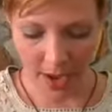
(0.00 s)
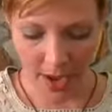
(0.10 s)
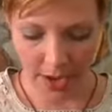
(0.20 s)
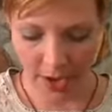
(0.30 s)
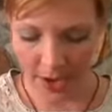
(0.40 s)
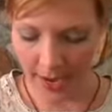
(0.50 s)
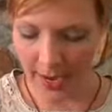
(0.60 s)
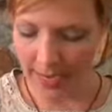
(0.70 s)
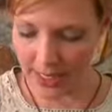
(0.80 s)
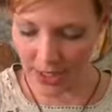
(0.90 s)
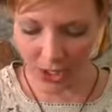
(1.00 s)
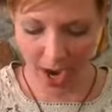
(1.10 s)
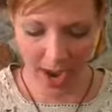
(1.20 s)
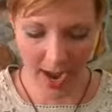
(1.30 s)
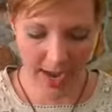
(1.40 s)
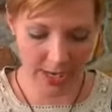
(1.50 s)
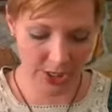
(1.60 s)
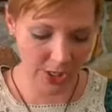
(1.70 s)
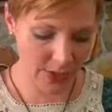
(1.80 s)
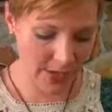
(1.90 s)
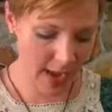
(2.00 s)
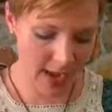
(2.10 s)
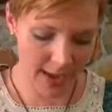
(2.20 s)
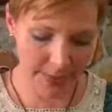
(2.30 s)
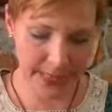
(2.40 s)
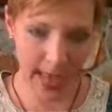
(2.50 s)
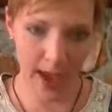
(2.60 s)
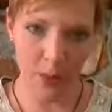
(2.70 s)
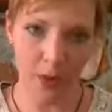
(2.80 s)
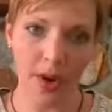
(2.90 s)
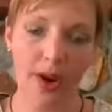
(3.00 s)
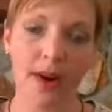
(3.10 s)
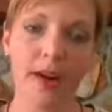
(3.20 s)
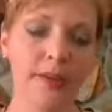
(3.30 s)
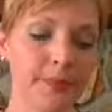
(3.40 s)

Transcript: You're going to get to try two times our